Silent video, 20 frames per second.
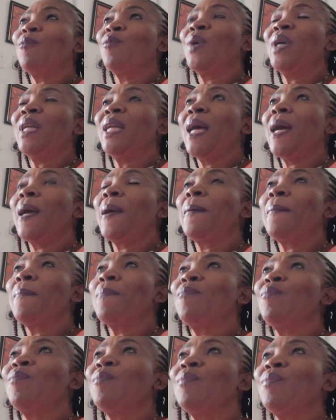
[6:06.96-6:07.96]

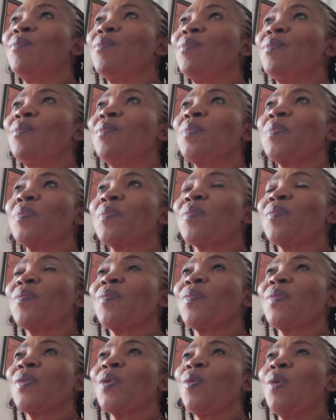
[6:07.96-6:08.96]
When
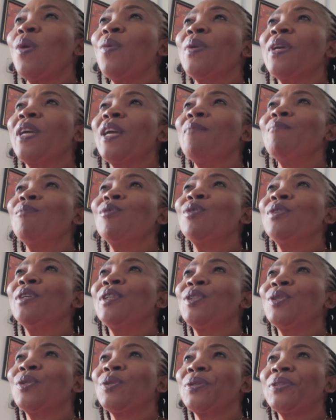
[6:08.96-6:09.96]
we came to
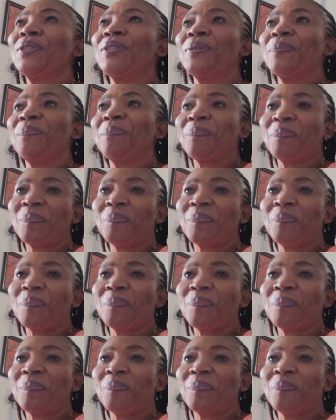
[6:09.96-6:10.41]
the church.